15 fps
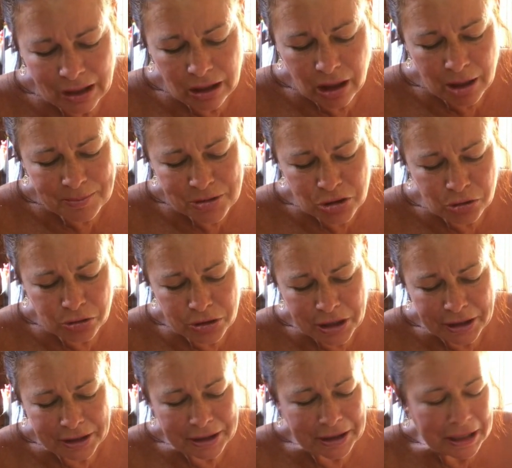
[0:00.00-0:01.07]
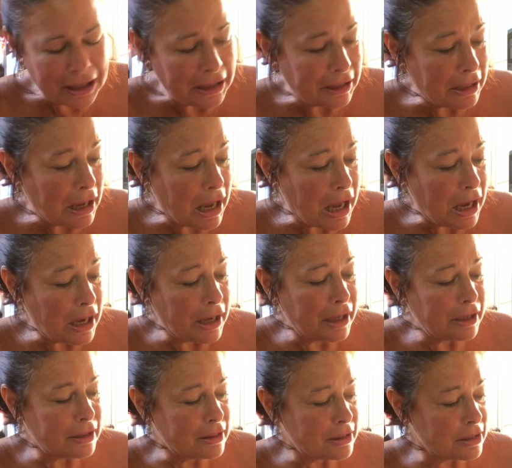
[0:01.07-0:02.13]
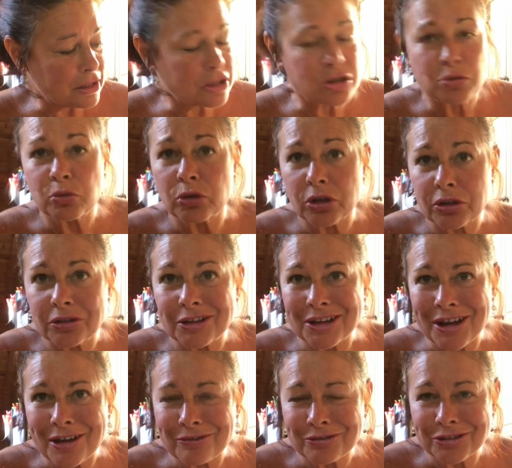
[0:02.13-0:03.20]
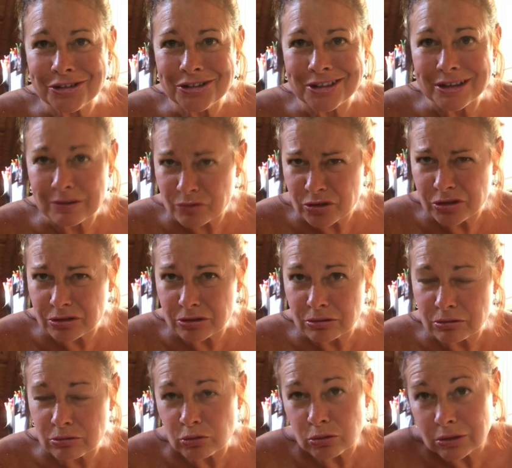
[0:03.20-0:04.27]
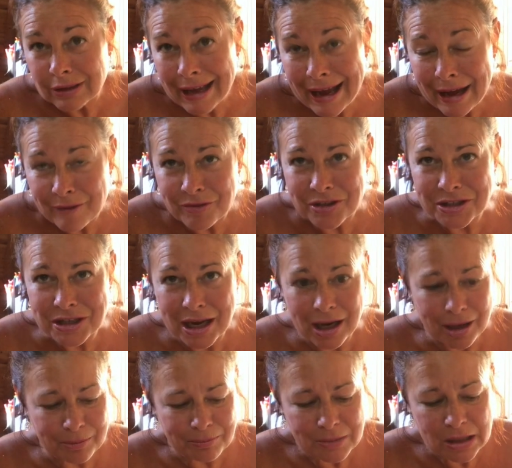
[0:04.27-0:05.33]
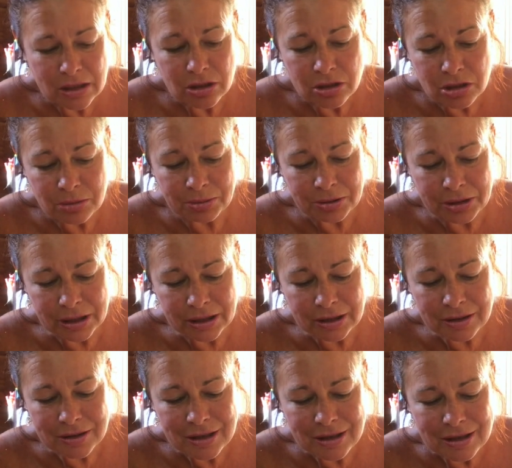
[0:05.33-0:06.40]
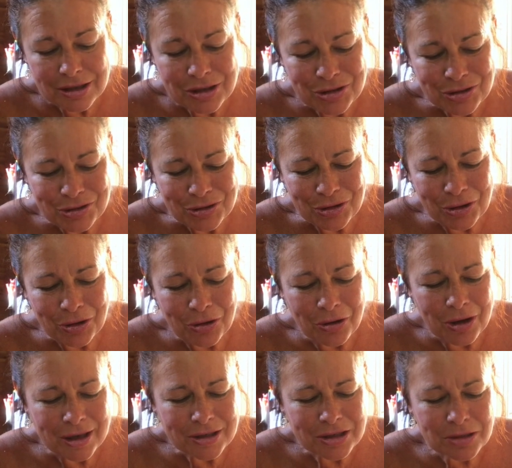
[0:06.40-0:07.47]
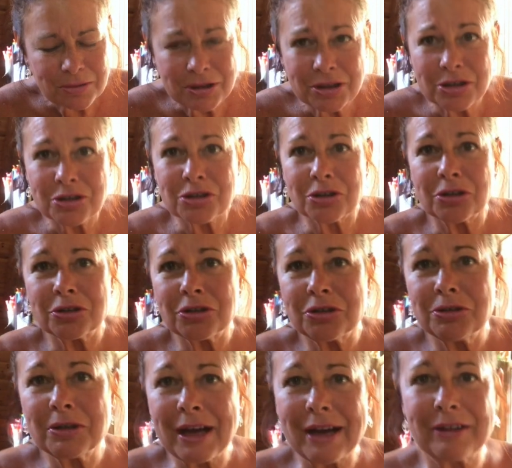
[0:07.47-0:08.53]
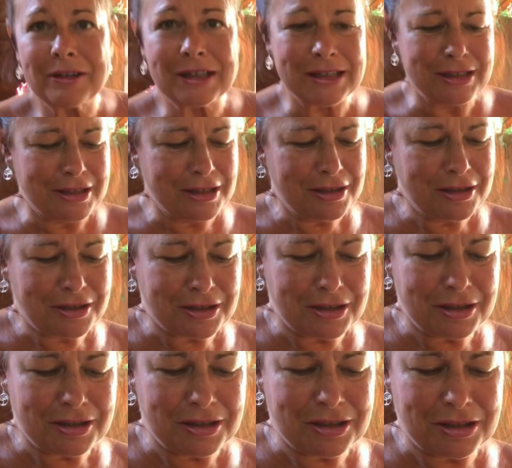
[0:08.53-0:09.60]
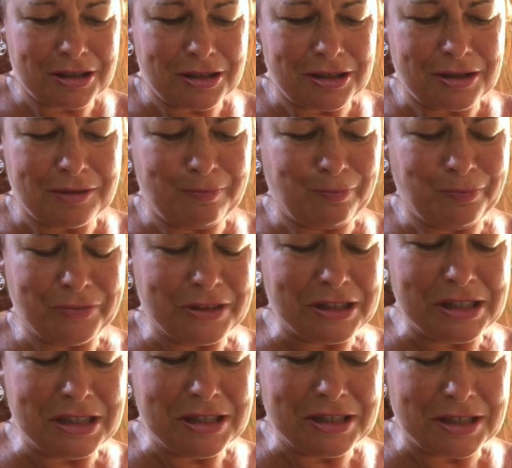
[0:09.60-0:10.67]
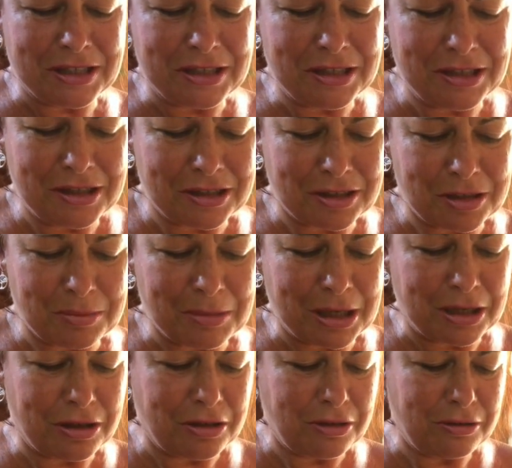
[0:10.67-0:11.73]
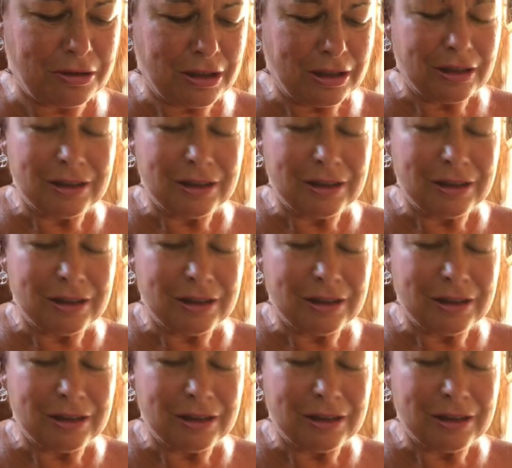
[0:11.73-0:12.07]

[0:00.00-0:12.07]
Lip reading: I'm sold on it, and I think it's worth the effort if you have the time to put in. So I just wanted to show you how easy this is to de-seed a tomato.